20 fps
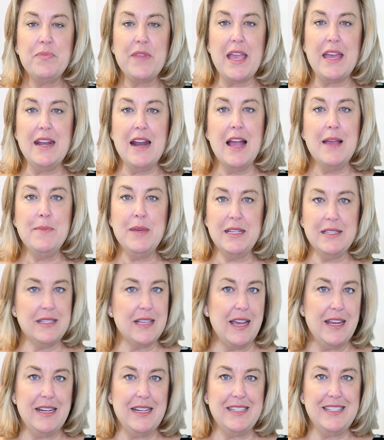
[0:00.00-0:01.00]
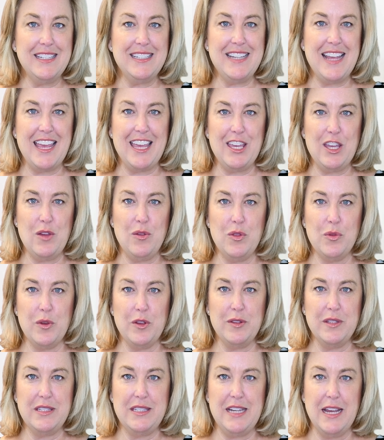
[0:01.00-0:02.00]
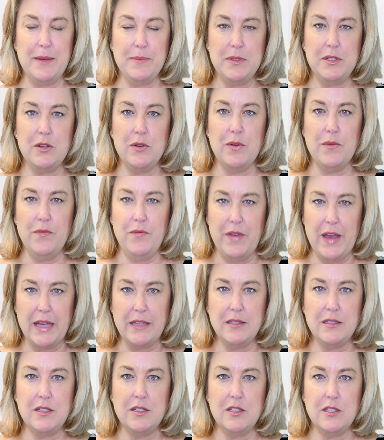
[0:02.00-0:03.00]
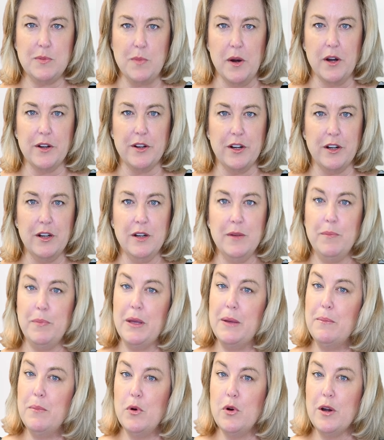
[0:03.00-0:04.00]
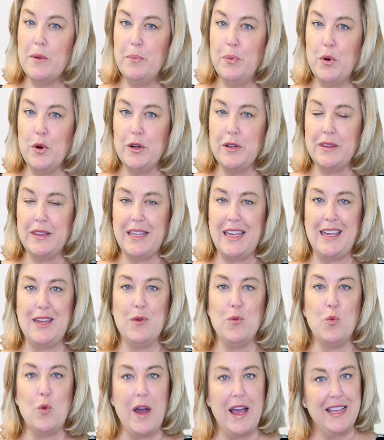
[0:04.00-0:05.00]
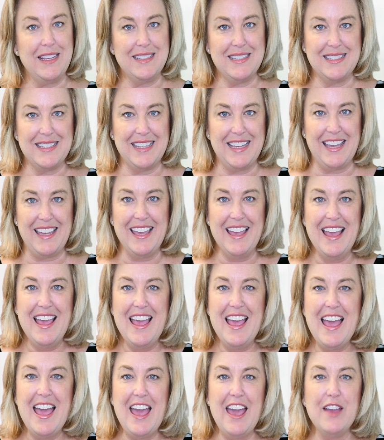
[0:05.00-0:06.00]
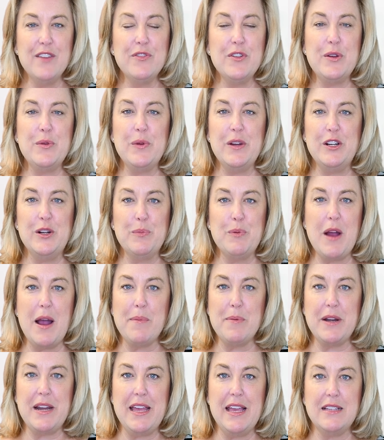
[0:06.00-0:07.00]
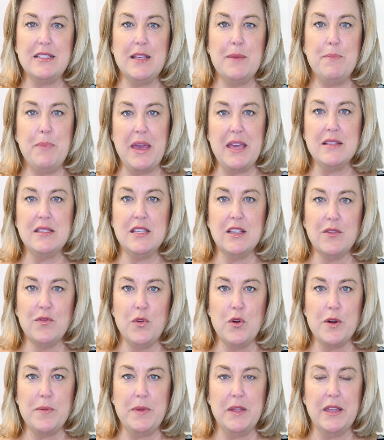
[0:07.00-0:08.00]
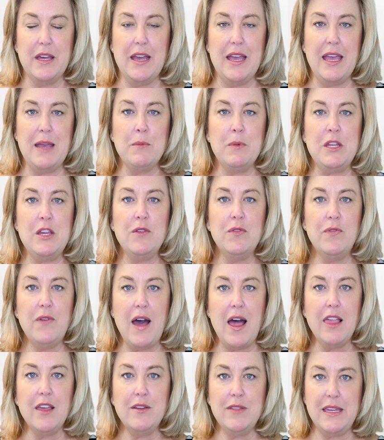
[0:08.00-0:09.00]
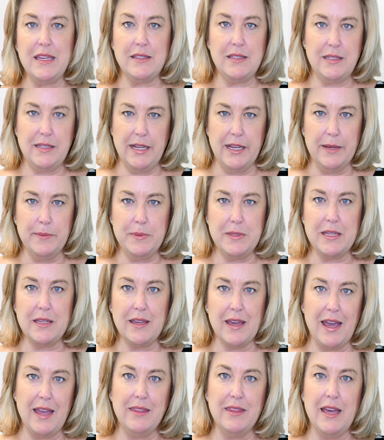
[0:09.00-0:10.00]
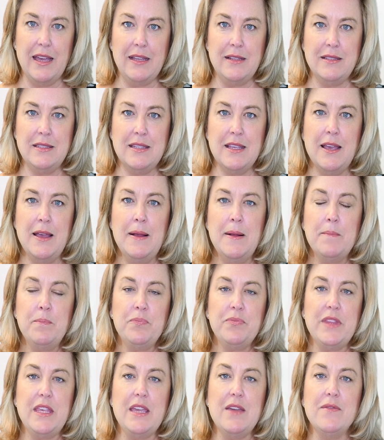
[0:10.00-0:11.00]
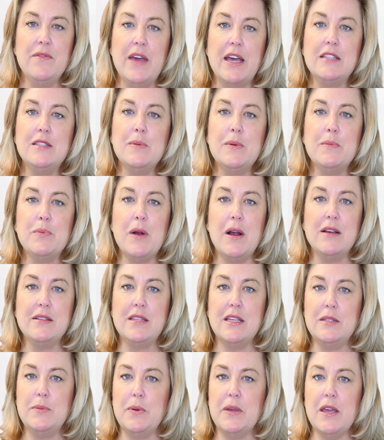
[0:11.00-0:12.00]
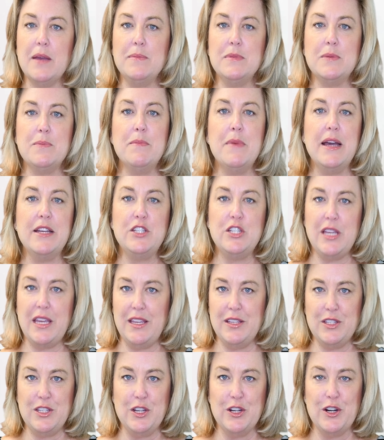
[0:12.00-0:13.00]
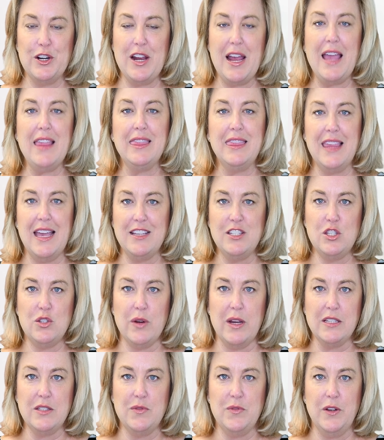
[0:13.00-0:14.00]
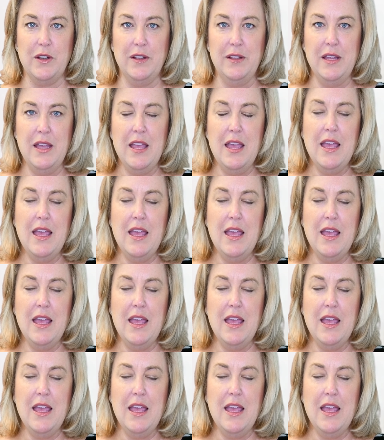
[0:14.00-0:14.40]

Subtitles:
and I'm excited to take you through the steps to invest smarter, but more importantly, wisely. Every rental property has a basic formula, and when you follow these tips and guidelines, the investment process becomes much easier and less stressful.